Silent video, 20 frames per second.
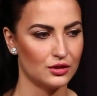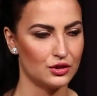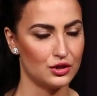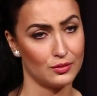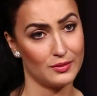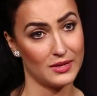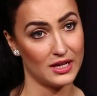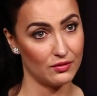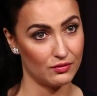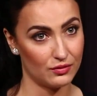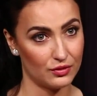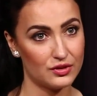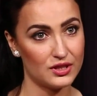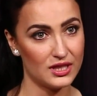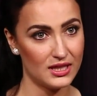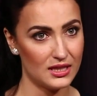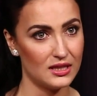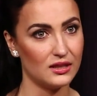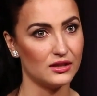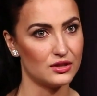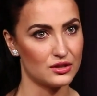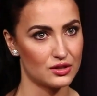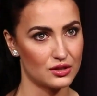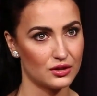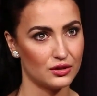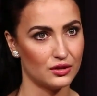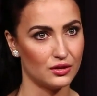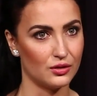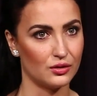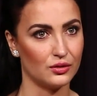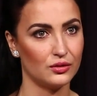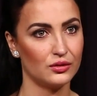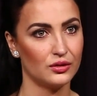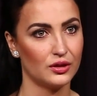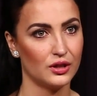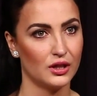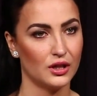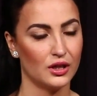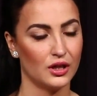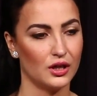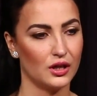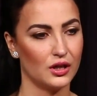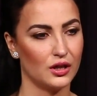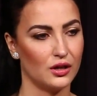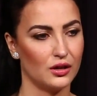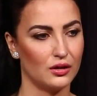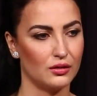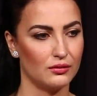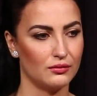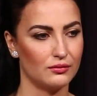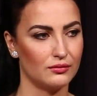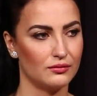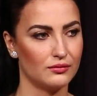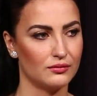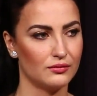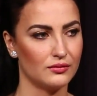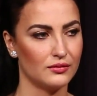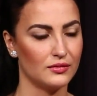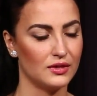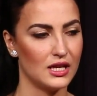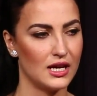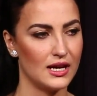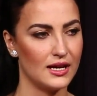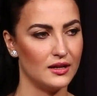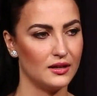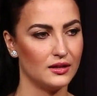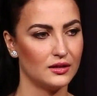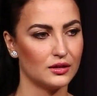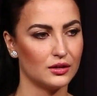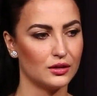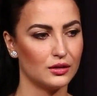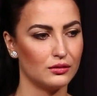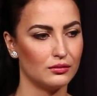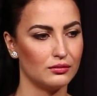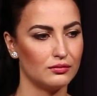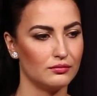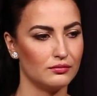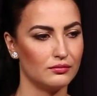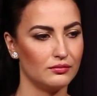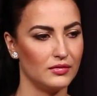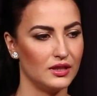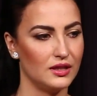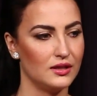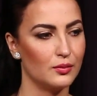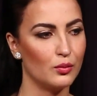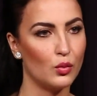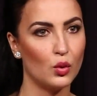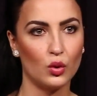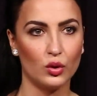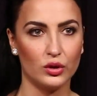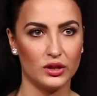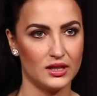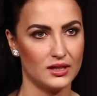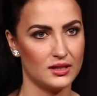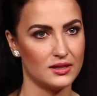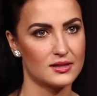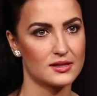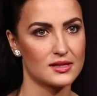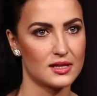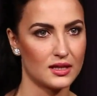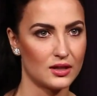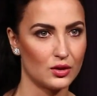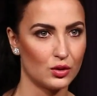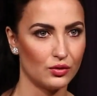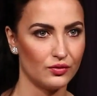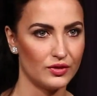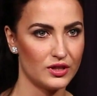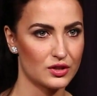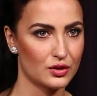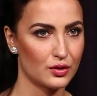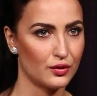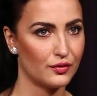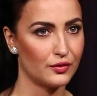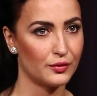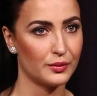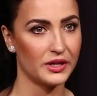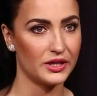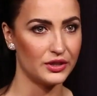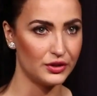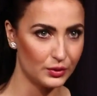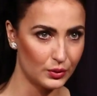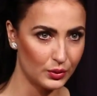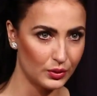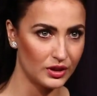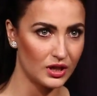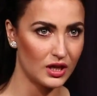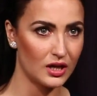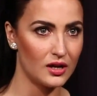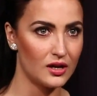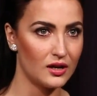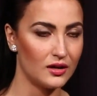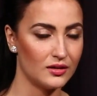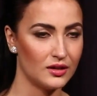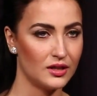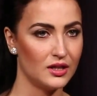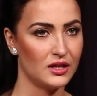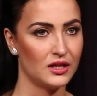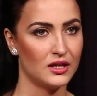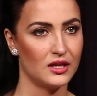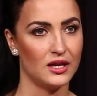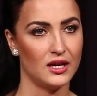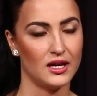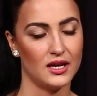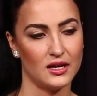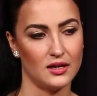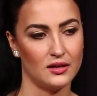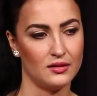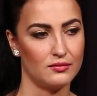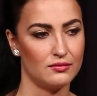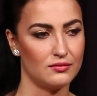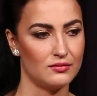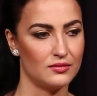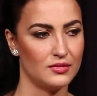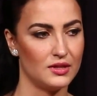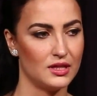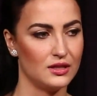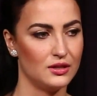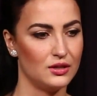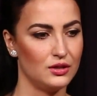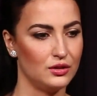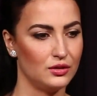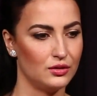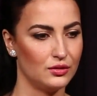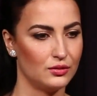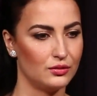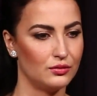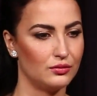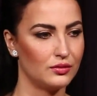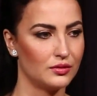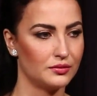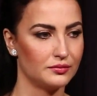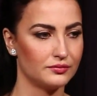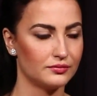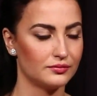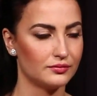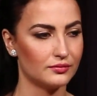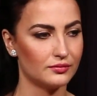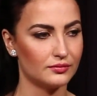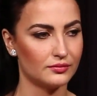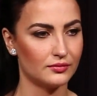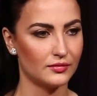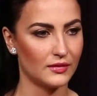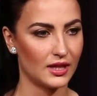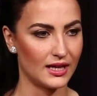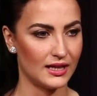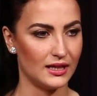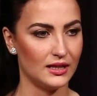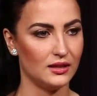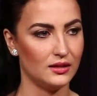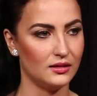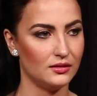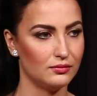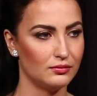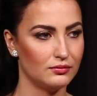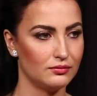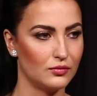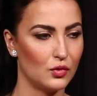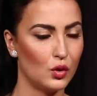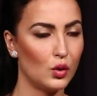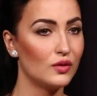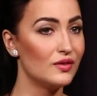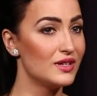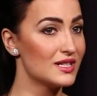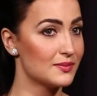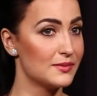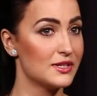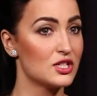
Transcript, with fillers: to my routines, you know. Um, like um, in the mornings, I always go for my yoga, and then, you know, um, I always